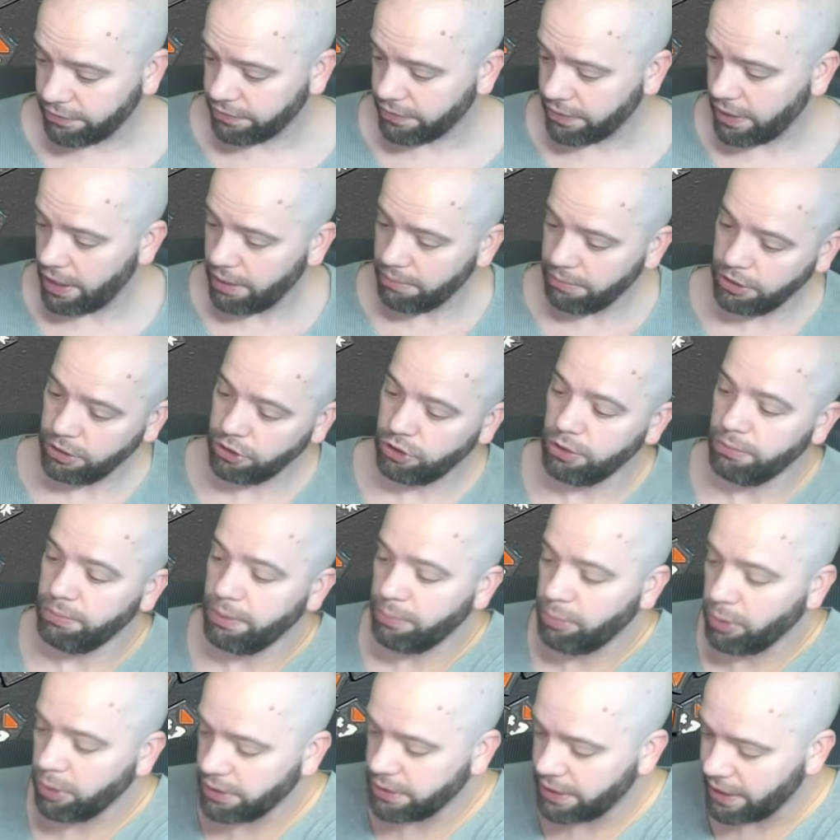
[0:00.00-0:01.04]
it should be
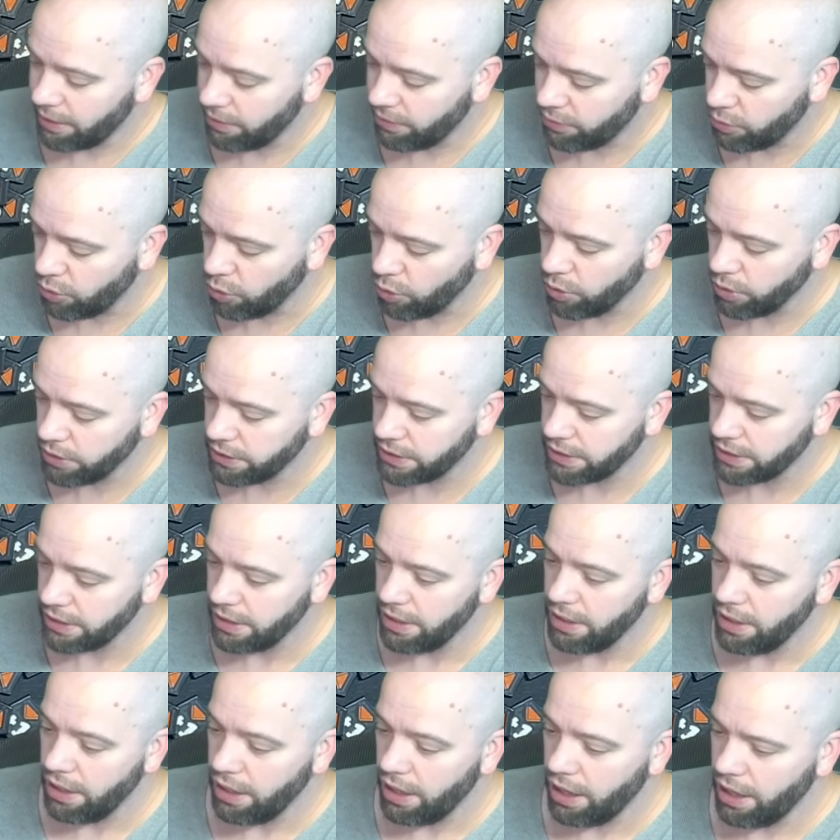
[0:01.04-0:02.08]
pointed out, of course,
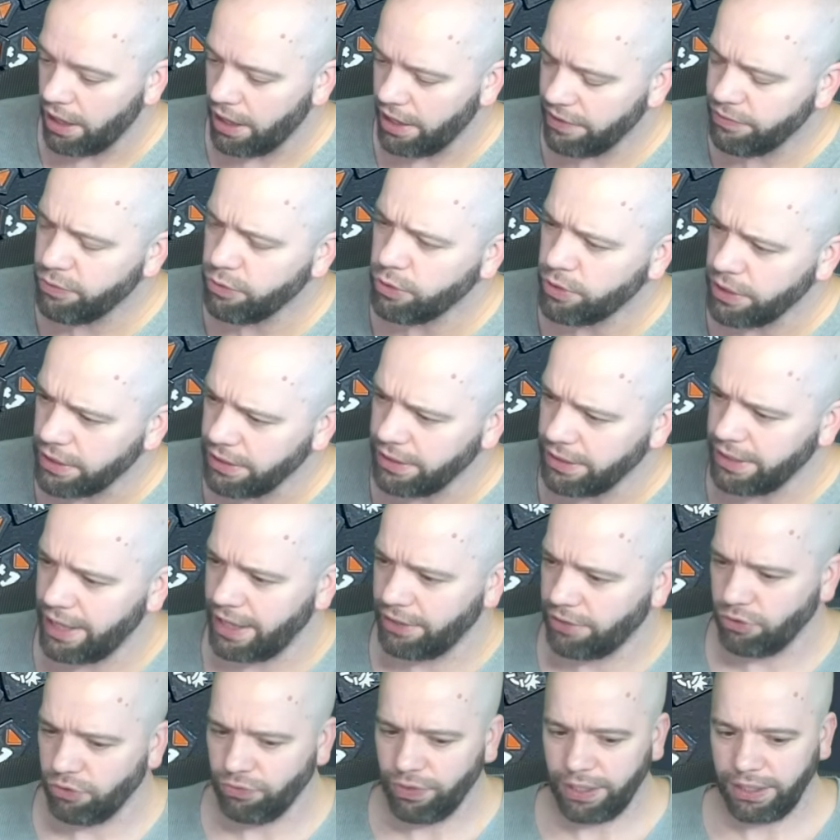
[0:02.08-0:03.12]
if you didn't
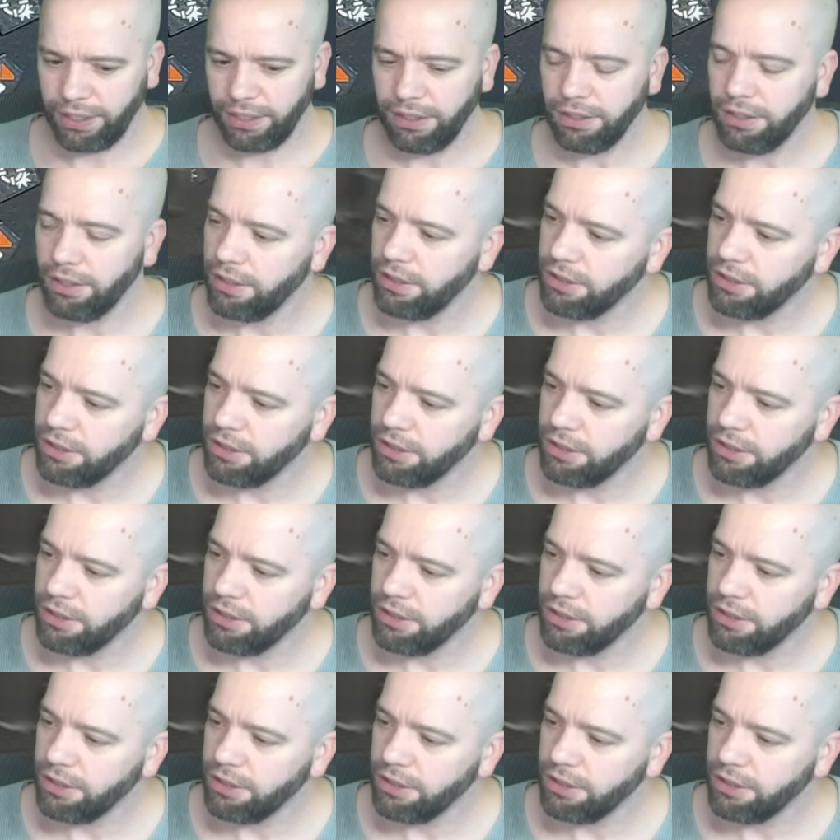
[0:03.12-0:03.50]
guess already,